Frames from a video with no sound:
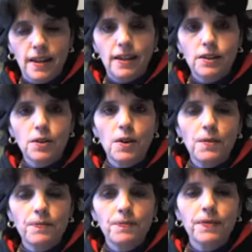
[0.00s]

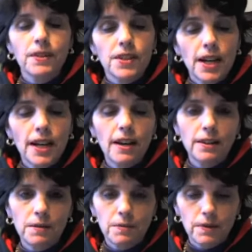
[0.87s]
So check out
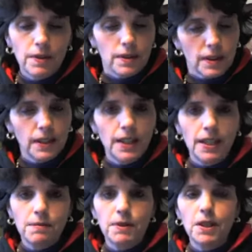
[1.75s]
the, the, the
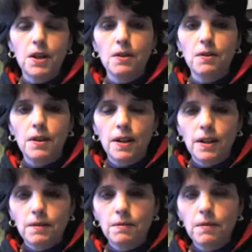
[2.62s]
link below
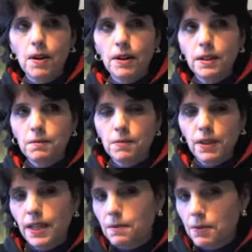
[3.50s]

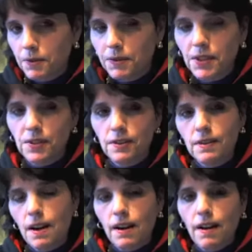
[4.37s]

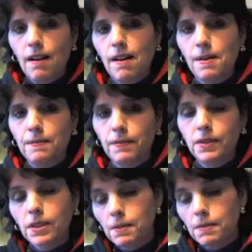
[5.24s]
marketplanprovision.com.
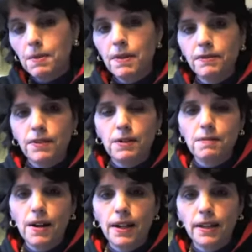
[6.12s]
It's going to be my friend
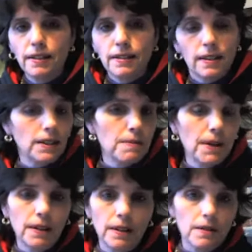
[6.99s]
Mike telling you
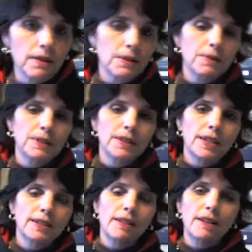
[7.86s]
about incredible
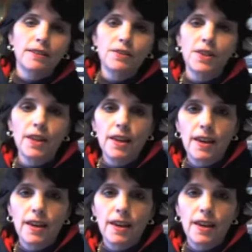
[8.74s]
technology.